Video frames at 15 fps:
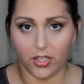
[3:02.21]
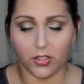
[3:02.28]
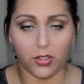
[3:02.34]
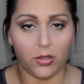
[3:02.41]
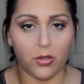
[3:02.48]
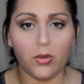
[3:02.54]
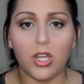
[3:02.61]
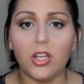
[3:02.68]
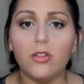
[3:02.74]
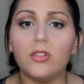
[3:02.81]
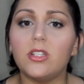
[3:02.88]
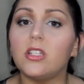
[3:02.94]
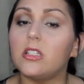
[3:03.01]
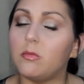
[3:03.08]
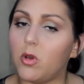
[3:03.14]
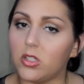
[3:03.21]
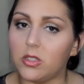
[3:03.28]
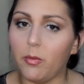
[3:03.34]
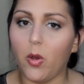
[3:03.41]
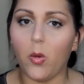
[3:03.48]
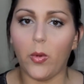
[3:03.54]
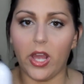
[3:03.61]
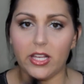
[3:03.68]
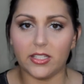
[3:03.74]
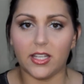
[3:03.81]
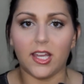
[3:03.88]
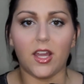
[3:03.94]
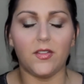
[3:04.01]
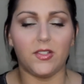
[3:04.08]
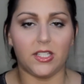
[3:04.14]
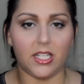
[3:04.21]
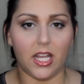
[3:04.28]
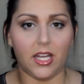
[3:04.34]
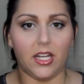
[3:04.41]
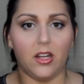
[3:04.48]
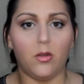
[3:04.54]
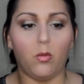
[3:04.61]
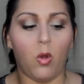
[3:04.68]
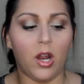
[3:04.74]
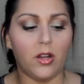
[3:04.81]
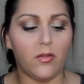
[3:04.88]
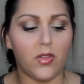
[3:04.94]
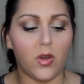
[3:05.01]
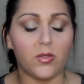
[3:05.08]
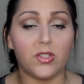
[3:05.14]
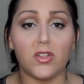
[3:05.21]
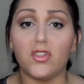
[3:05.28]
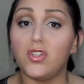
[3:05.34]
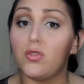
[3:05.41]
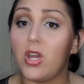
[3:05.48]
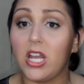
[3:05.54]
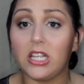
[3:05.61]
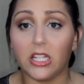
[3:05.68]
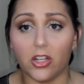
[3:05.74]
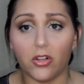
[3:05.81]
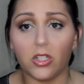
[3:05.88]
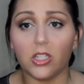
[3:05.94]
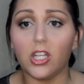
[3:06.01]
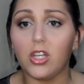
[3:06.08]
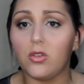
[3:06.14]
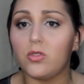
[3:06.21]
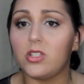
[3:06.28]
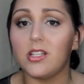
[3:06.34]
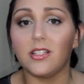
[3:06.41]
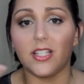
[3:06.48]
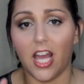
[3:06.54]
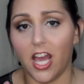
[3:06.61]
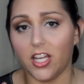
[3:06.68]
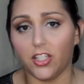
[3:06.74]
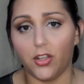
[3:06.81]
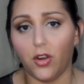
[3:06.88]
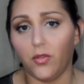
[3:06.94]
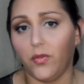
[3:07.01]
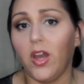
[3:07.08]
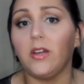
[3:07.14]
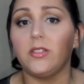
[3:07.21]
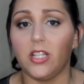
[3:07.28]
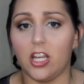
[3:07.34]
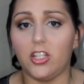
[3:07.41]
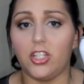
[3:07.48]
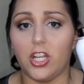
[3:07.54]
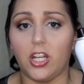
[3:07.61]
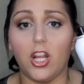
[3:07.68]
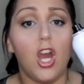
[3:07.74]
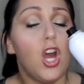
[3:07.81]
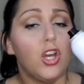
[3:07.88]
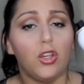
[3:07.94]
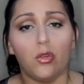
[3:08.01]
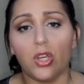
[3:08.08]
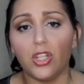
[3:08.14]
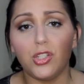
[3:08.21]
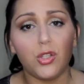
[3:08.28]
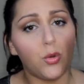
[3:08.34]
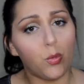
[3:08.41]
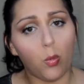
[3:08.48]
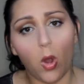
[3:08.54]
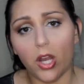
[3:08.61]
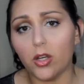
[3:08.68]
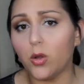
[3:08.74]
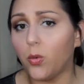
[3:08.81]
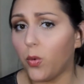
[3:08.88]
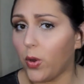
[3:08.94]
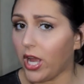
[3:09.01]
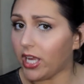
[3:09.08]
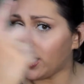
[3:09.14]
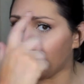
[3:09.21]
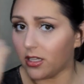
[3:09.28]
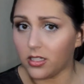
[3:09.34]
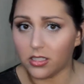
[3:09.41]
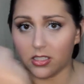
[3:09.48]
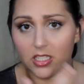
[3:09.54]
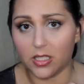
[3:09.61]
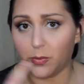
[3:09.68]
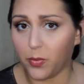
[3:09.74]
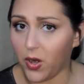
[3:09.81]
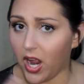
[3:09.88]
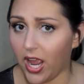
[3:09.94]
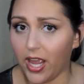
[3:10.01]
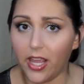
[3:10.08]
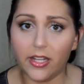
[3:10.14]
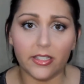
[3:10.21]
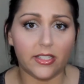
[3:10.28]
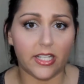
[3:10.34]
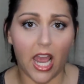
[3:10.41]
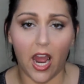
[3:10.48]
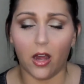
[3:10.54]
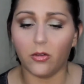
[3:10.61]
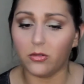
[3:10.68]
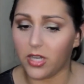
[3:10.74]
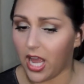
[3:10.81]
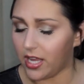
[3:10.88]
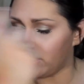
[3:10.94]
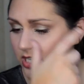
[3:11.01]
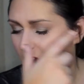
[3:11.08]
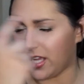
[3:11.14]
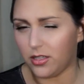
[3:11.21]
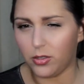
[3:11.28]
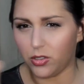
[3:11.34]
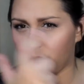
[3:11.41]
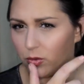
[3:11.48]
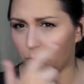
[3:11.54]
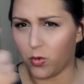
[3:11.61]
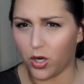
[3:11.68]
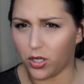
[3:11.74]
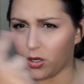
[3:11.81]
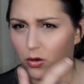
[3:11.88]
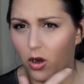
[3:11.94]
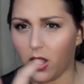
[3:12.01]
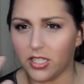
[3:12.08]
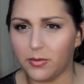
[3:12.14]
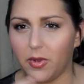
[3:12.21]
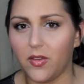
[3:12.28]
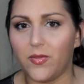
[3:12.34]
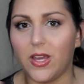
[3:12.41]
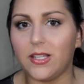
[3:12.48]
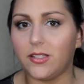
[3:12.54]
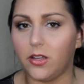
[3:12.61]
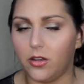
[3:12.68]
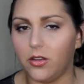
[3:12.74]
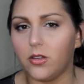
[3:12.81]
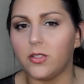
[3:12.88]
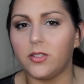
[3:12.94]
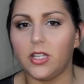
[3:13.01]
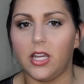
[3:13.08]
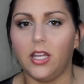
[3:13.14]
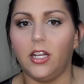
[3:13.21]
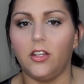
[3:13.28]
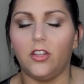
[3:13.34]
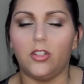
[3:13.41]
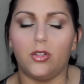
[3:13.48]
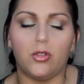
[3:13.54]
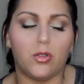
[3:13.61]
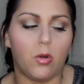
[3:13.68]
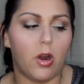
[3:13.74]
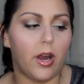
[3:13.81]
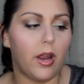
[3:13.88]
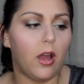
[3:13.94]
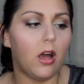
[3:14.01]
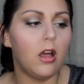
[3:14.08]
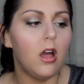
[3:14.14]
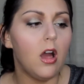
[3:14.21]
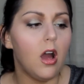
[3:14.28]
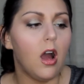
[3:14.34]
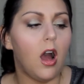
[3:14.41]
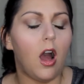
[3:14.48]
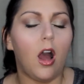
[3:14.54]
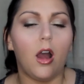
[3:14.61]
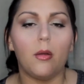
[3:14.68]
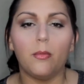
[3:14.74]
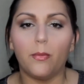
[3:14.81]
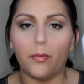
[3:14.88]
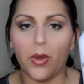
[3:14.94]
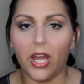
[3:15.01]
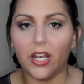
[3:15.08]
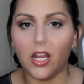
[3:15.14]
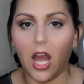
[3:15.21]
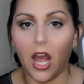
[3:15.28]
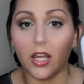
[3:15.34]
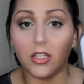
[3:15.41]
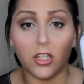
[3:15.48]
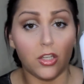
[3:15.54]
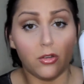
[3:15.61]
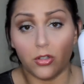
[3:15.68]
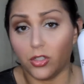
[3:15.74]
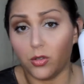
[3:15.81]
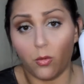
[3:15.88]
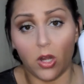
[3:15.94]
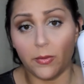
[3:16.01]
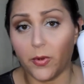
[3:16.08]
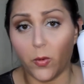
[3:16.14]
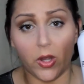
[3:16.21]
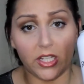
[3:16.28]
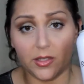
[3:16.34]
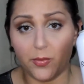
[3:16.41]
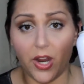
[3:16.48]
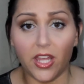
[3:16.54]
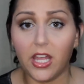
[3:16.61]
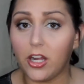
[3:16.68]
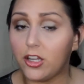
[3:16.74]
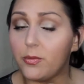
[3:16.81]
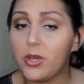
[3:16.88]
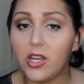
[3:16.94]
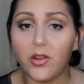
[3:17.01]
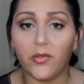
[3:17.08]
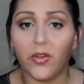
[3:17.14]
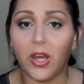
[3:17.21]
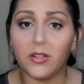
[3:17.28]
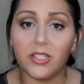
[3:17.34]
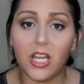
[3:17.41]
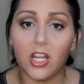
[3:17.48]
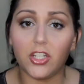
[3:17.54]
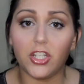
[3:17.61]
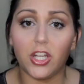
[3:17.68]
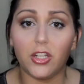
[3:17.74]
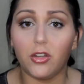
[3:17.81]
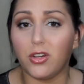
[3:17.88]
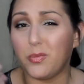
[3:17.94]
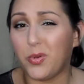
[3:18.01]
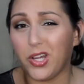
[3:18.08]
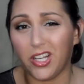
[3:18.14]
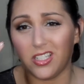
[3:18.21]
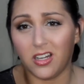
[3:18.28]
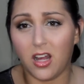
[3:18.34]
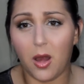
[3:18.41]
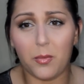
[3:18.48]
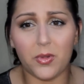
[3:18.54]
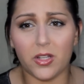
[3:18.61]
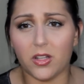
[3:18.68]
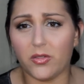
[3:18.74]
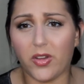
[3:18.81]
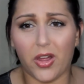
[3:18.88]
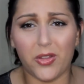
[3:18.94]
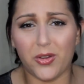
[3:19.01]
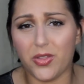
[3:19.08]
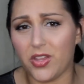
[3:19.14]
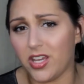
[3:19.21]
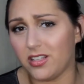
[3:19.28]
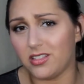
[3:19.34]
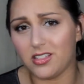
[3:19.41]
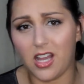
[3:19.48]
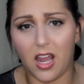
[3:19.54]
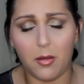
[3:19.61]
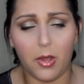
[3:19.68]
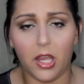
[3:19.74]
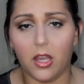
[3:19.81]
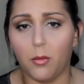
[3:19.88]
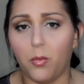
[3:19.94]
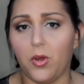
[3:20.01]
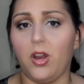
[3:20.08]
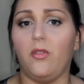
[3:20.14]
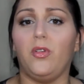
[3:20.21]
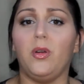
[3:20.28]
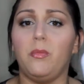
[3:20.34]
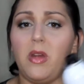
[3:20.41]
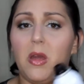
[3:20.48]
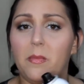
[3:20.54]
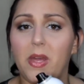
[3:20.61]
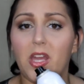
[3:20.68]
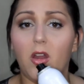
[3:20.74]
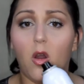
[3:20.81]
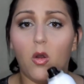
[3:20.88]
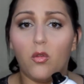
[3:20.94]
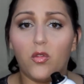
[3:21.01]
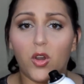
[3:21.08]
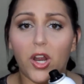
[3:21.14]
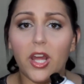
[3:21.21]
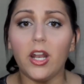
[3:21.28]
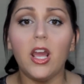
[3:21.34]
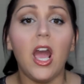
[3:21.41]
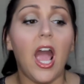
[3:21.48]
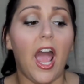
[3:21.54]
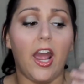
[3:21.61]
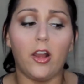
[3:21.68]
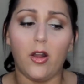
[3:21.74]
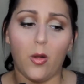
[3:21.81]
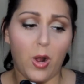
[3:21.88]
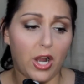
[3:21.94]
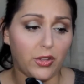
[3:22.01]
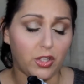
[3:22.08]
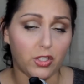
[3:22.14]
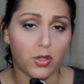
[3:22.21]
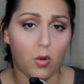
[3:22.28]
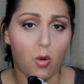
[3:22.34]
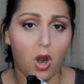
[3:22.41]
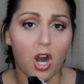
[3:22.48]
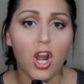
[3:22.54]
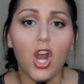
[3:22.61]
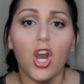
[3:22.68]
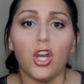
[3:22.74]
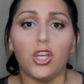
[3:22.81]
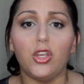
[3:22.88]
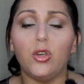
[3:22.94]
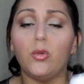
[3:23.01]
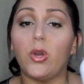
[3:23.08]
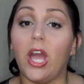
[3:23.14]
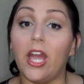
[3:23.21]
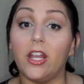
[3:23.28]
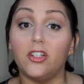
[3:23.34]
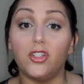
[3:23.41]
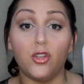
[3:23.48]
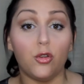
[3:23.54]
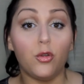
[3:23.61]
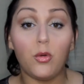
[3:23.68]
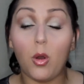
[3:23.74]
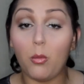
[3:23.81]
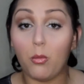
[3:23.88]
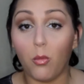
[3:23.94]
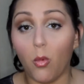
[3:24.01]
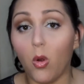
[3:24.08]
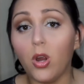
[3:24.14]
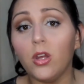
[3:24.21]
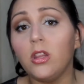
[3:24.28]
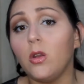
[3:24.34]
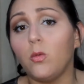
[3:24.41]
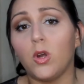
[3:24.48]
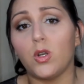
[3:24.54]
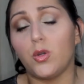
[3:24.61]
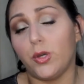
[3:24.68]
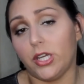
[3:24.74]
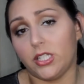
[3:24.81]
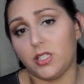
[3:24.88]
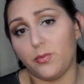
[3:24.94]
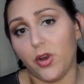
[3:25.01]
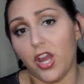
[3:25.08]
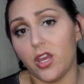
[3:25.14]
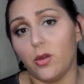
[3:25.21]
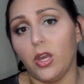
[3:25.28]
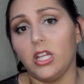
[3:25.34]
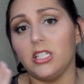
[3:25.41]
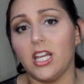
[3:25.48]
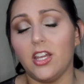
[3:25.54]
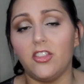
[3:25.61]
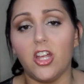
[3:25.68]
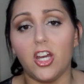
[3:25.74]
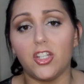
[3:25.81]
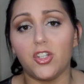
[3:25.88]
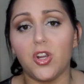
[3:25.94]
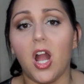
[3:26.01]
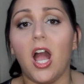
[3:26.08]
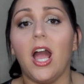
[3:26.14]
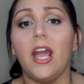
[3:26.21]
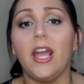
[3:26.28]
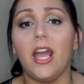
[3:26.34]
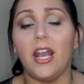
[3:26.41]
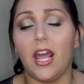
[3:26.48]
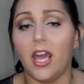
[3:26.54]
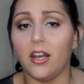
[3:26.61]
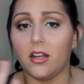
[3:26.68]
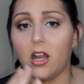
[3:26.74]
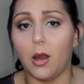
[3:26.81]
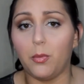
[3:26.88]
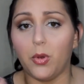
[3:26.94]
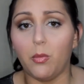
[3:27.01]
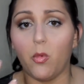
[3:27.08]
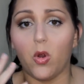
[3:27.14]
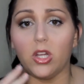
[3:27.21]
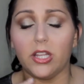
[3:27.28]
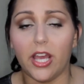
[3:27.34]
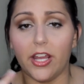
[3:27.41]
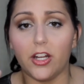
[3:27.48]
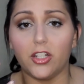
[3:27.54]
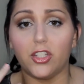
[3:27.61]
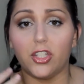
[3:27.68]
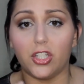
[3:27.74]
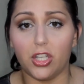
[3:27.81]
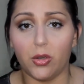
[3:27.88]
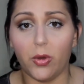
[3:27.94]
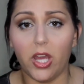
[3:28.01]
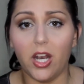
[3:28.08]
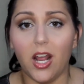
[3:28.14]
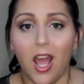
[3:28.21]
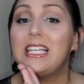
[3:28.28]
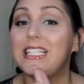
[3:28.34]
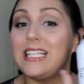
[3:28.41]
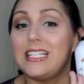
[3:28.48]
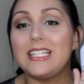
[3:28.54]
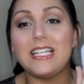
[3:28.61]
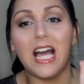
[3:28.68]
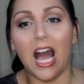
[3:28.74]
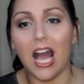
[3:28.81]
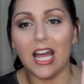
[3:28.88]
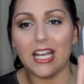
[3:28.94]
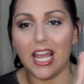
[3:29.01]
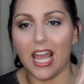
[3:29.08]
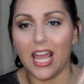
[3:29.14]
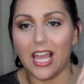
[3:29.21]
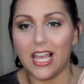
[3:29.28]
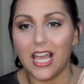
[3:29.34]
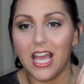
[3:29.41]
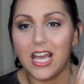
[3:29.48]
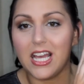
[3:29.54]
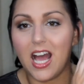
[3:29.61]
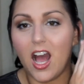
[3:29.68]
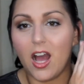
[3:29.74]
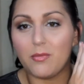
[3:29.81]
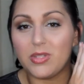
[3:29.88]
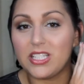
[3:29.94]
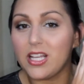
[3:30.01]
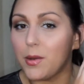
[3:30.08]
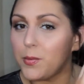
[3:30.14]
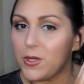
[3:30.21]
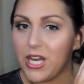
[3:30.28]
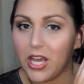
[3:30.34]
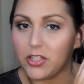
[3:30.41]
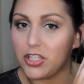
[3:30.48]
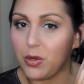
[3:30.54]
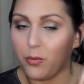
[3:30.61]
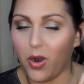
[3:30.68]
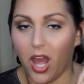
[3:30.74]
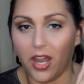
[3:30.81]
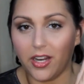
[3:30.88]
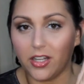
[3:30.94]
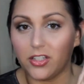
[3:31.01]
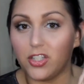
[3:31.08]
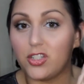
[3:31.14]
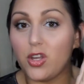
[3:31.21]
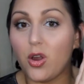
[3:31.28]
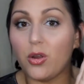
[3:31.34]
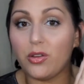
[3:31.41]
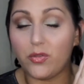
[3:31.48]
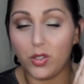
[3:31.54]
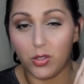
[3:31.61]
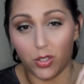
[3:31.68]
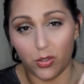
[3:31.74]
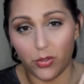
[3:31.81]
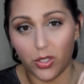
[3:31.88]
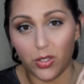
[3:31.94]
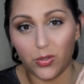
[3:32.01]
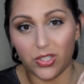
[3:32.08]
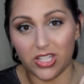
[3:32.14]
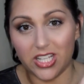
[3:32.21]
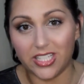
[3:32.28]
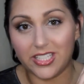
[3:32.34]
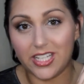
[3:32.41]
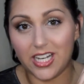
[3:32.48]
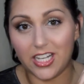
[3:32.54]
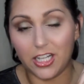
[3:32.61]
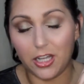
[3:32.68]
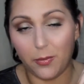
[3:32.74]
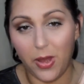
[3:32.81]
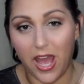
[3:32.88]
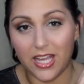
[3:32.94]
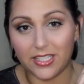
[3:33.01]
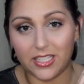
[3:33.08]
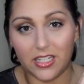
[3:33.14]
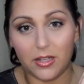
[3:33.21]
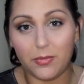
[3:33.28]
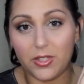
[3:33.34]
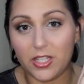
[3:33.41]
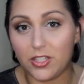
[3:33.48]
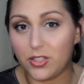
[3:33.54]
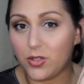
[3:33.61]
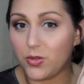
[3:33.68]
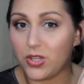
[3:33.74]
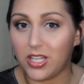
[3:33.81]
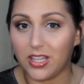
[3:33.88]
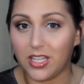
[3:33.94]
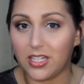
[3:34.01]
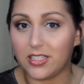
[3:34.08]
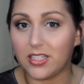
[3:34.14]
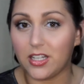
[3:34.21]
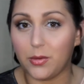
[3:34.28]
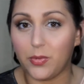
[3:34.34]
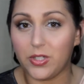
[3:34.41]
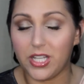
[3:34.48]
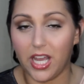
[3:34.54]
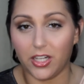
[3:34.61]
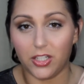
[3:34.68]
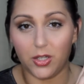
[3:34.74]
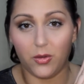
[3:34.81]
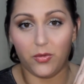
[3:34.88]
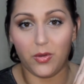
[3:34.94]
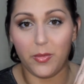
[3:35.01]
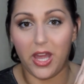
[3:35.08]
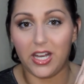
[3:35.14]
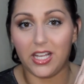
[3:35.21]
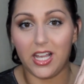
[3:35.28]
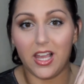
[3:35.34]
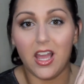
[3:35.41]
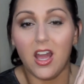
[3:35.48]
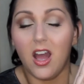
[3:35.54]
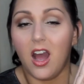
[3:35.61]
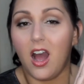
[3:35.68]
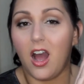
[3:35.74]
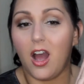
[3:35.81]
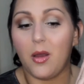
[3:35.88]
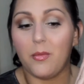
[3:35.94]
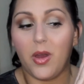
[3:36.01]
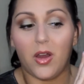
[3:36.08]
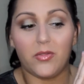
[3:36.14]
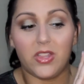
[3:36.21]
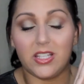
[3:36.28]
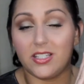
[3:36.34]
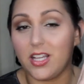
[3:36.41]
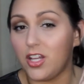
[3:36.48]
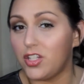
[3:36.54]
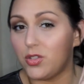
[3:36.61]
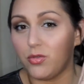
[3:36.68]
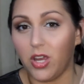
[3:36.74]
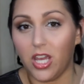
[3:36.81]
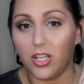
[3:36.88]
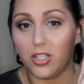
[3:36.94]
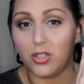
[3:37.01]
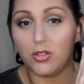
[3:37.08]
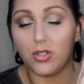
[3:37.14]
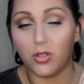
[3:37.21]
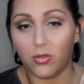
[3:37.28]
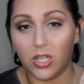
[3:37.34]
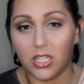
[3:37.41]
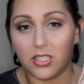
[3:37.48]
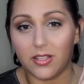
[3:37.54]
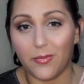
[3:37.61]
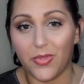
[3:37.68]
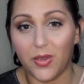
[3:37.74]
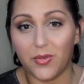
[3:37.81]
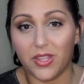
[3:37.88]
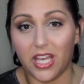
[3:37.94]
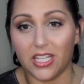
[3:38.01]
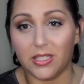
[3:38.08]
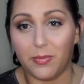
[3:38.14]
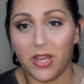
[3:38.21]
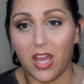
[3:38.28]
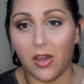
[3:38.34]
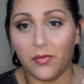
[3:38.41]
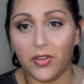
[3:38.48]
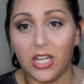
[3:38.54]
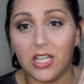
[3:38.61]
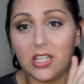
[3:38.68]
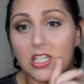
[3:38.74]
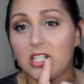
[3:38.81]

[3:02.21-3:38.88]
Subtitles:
So you can use this multiple ways, like I've stated. One of those is you can literally use this as your foundation. You can do one quick spray down. I work across my face, and you'll see it in the tutorial, but you could do one quick spray. That could be your foundation. You could put a couple of other things, eye makeup, whatever it may be, over it and go out the door. You can do more than one quick spray. You can let that dry and add a couple more layers to it. This is not a sun protection product, so if you do use this in any capacity, please don't think that it's going to protect you from any of the sun's rays. You do need something with SPF in it.